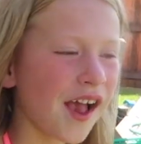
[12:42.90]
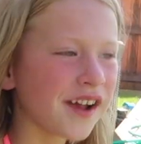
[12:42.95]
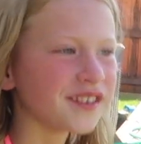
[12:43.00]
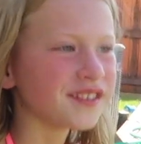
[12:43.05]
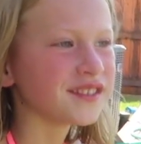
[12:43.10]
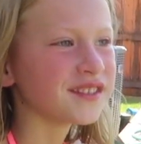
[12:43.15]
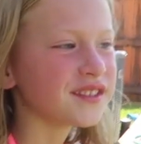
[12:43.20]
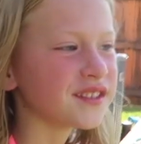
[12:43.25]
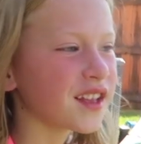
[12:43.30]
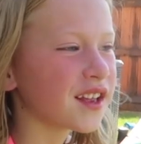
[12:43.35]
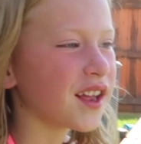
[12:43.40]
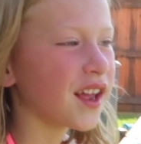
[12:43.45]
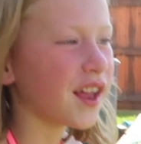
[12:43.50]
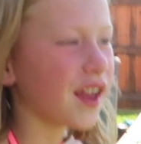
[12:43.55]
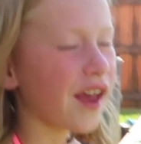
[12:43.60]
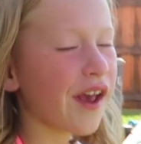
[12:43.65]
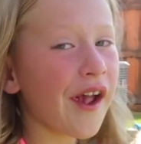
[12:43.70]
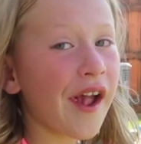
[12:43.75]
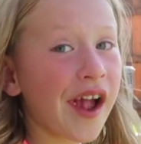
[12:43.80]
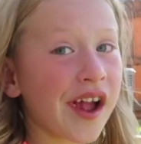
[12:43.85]
Peyton, are you
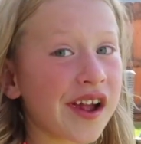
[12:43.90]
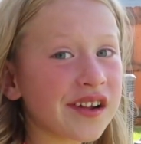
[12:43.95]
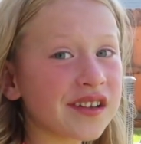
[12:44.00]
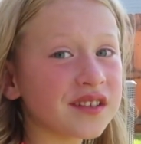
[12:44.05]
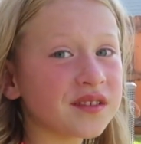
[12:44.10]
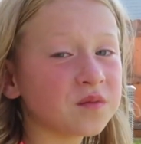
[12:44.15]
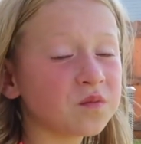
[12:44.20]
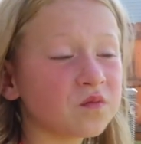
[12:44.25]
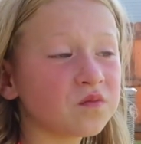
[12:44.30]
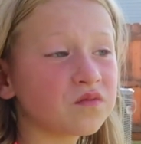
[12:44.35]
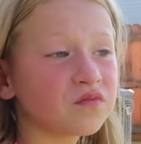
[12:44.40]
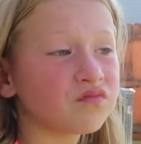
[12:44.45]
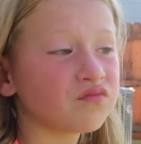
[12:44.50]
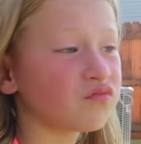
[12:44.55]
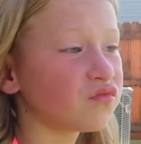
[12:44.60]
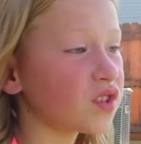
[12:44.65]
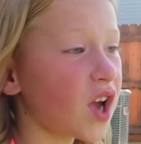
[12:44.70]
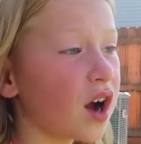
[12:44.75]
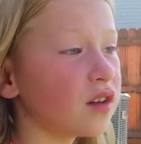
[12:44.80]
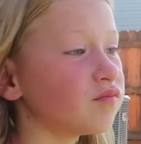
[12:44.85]
too hurt to hit
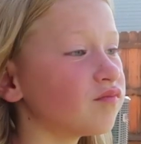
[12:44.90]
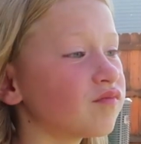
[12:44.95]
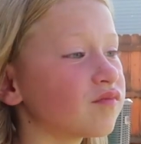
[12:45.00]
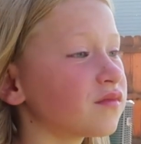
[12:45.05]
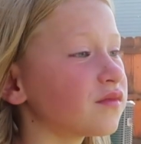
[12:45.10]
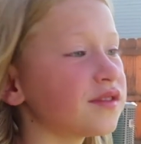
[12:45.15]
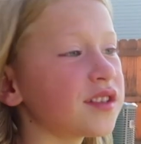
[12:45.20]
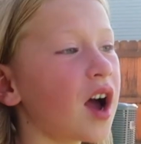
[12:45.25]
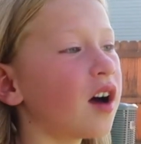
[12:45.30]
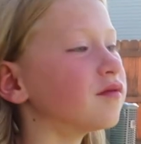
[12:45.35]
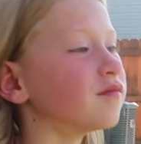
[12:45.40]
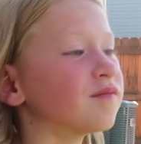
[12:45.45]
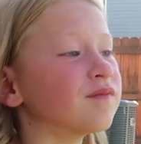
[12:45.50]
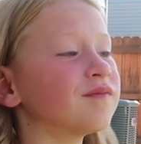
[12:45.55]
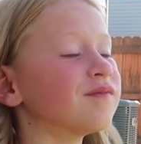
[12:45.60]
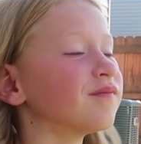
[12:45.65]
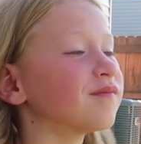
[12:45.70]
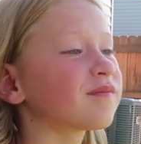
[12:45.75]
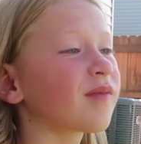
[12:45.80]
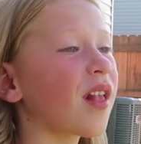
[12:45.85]
your pinata?
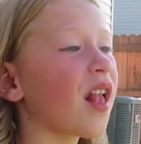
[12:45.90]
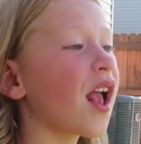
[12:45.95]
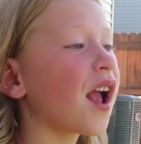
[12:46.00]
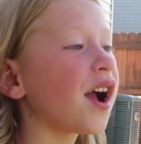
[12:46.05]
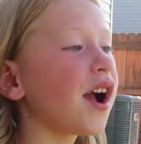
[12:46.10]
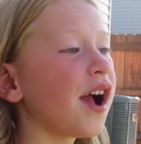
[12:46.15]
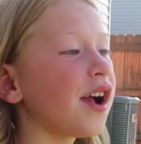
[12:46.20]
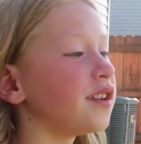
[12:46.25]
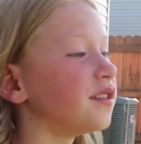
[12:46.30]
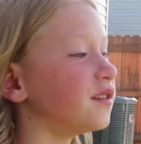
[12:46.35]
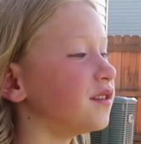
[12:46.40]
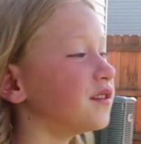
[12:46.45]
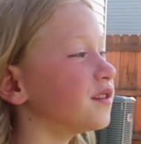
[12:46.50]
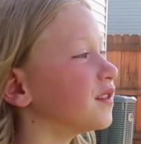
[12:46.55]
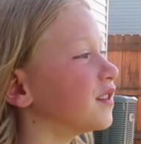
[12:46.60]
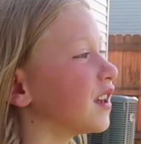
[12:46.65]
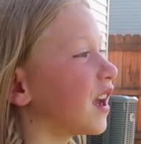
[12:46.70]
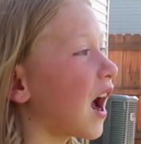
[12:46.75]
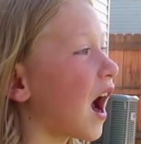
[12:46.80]
You ready for this?